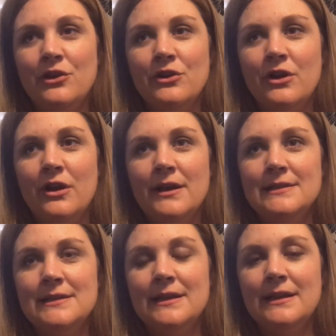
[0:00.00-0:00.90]
you're
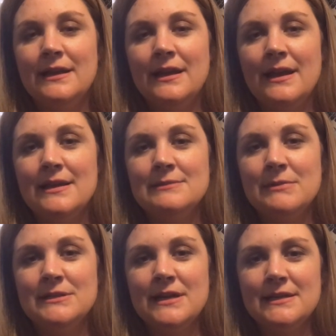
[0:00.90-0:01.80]
not getting as
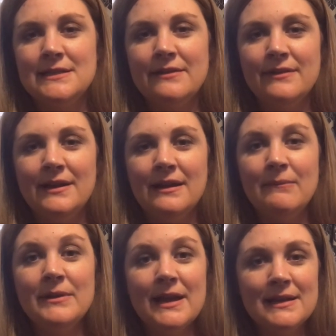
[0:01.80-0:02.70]
much activity." And
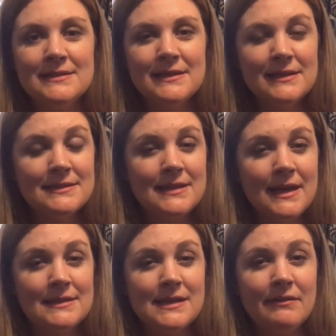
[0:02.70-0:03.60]
I'm guessing it's
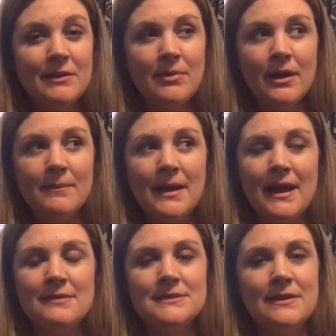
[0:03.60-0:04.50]
the activity part. It
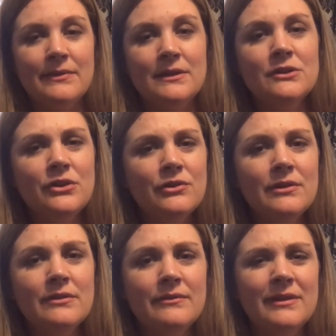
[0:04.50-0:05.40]
might have something to do
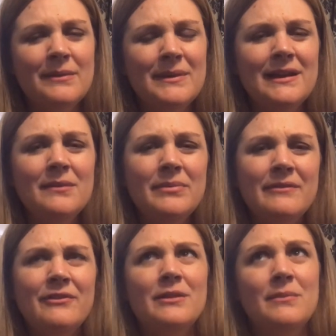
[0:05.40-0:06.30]
with what I'm eating,
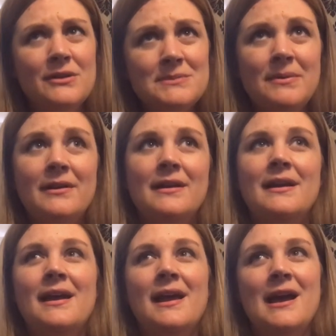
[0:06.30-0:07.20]
but for the most part,
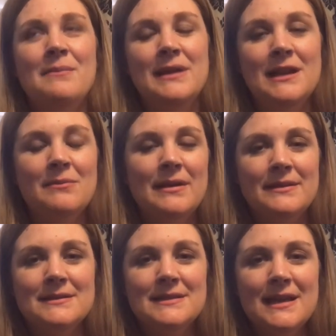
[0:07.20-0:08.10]
I'm eating
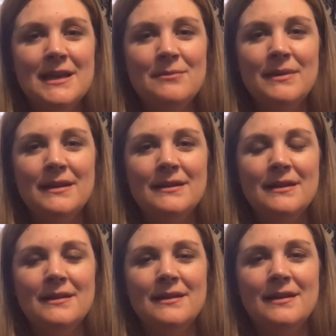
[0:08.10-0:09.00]
about the same,
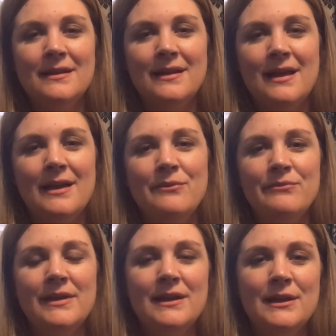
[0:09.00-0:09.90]
and
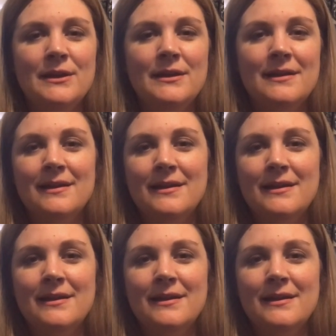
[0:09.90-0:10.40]
I'm eating